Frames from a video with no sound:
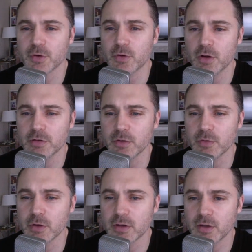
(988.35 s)

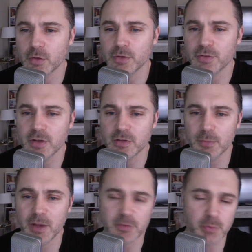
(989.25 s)
Crossover, Killer Instinct or
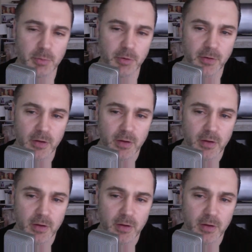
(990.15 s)
Basketball Brain?